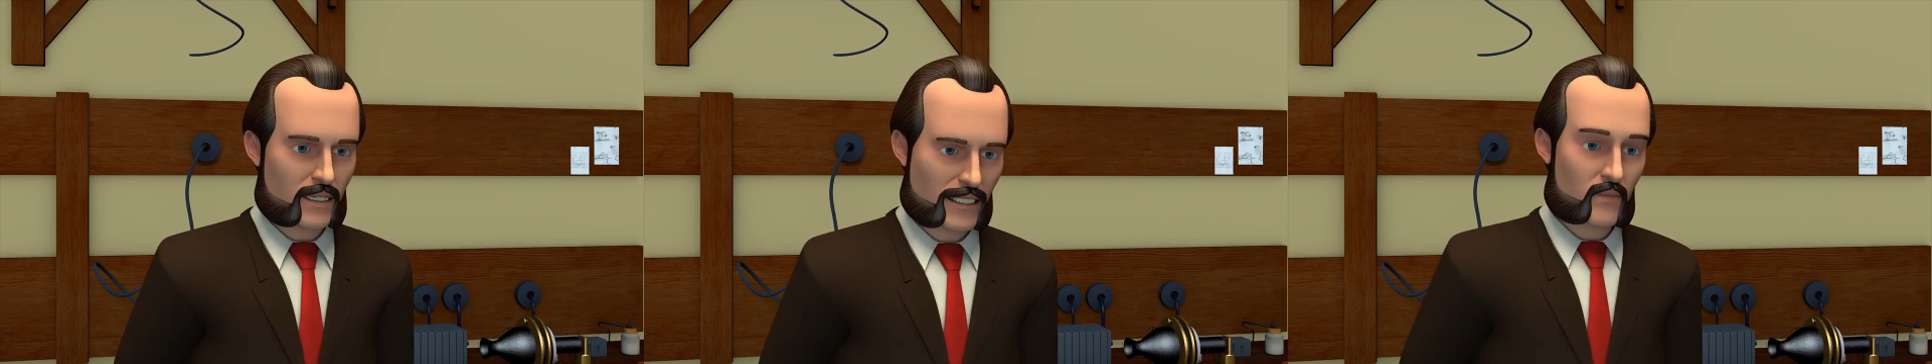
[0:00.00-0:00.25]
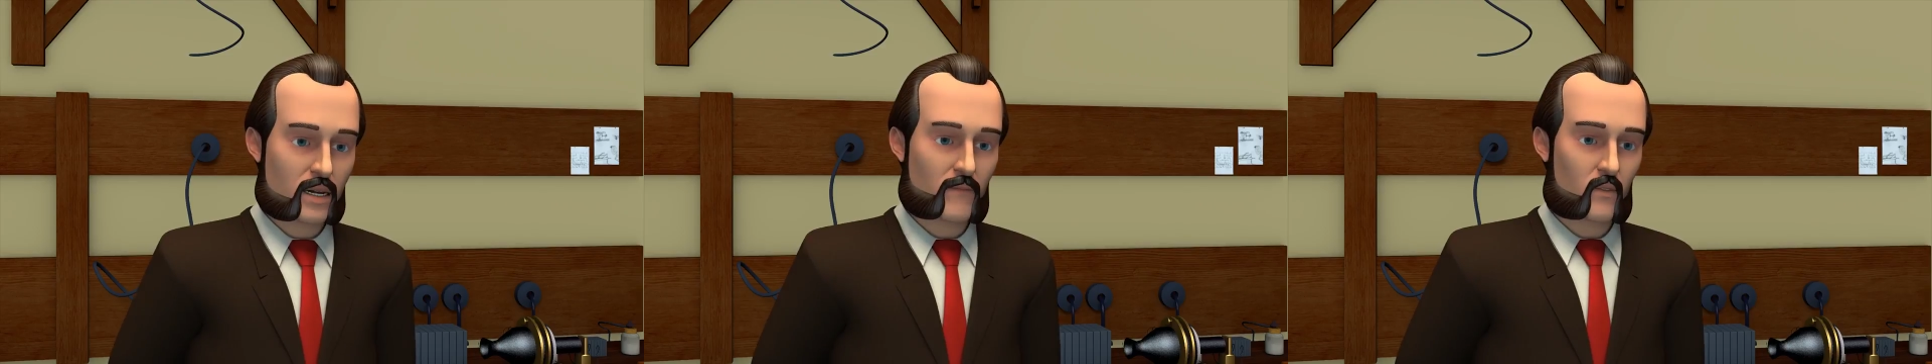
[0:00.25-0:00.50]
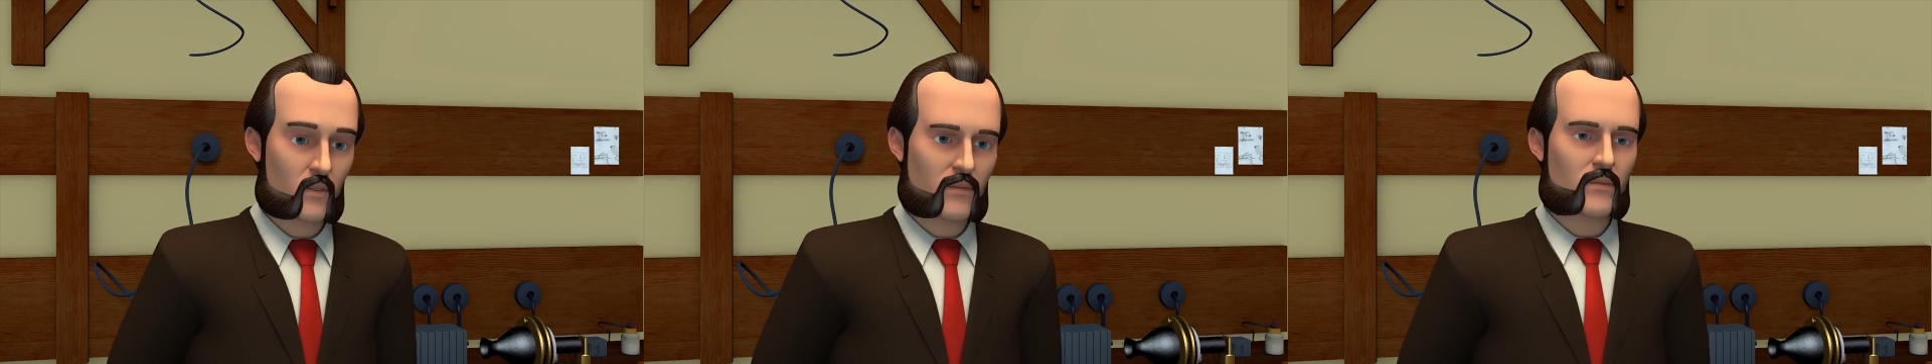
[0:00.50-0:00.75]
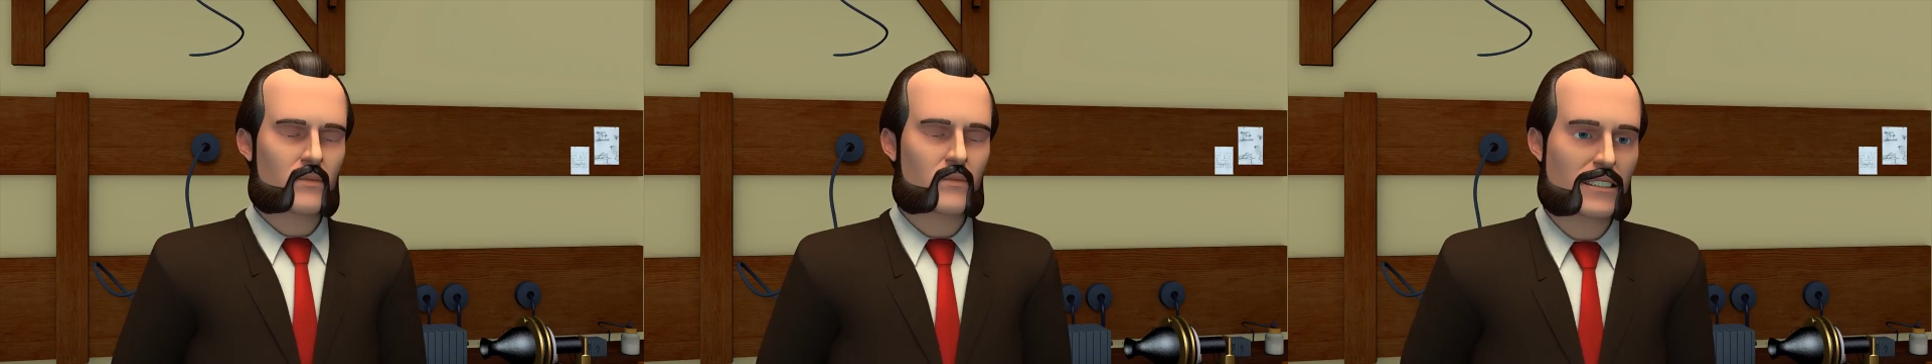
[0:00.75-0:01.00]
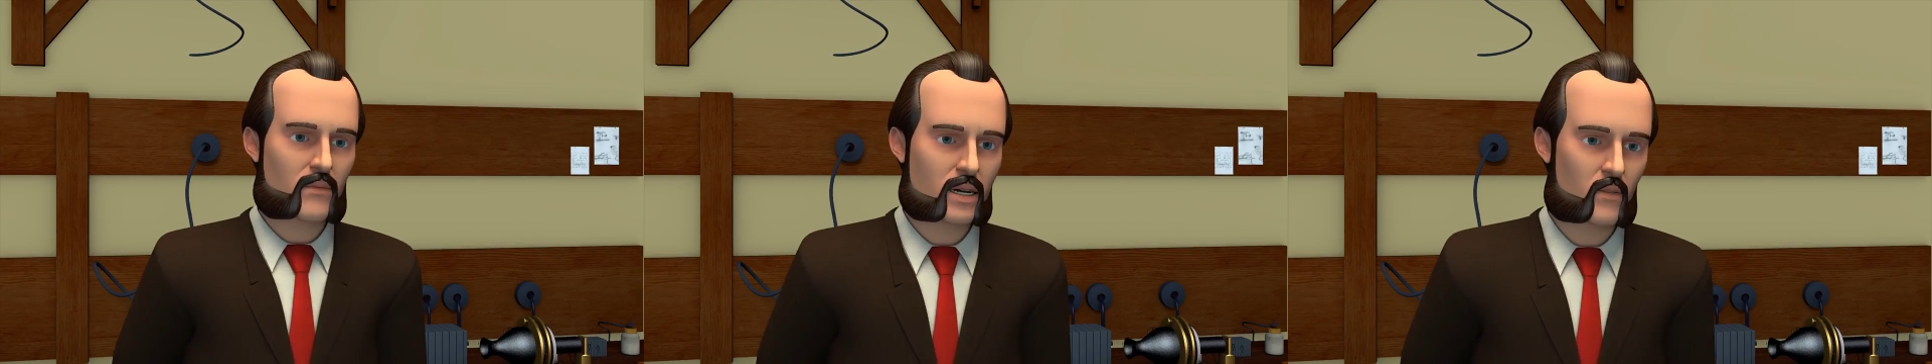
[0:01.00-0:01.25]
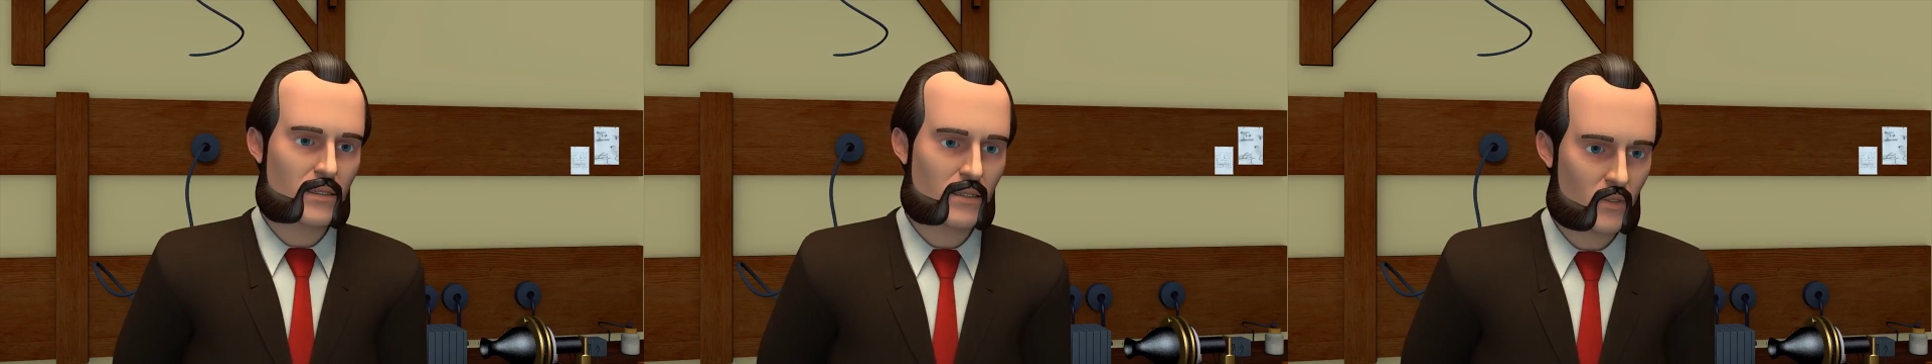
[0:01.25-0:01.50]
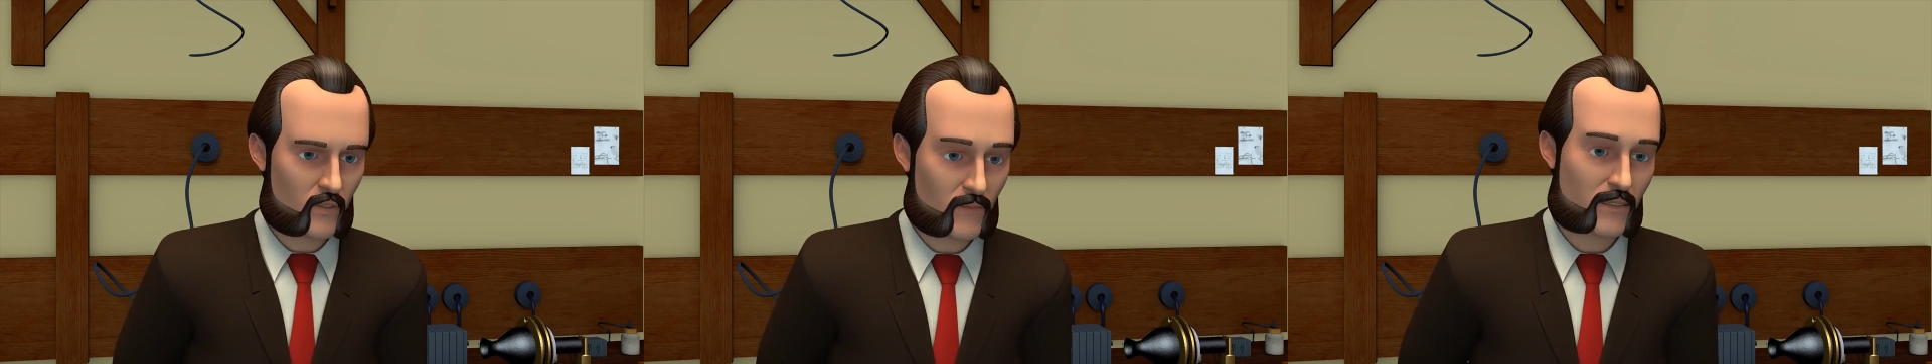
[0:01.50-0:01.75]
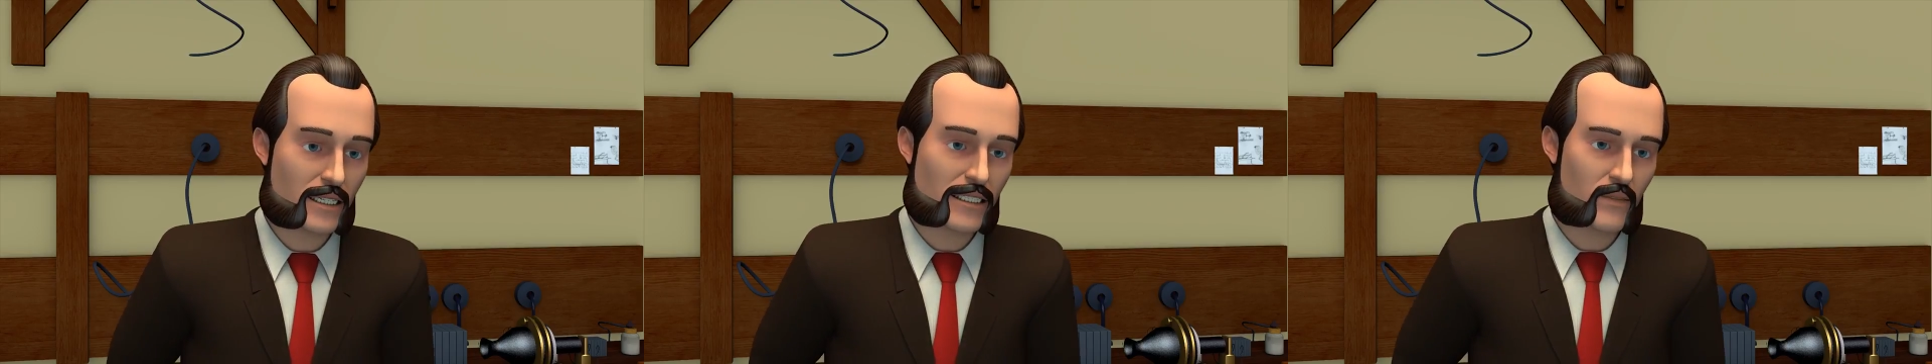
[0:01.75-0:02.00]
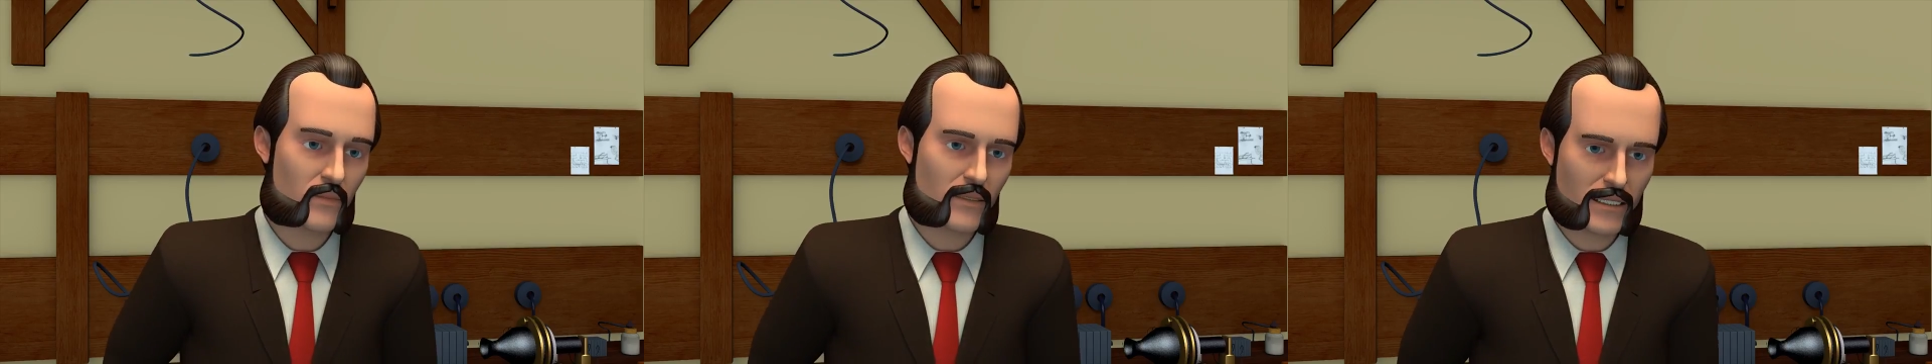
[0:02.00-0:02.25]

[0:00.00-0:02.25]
Yes, Appu. The sound is compressed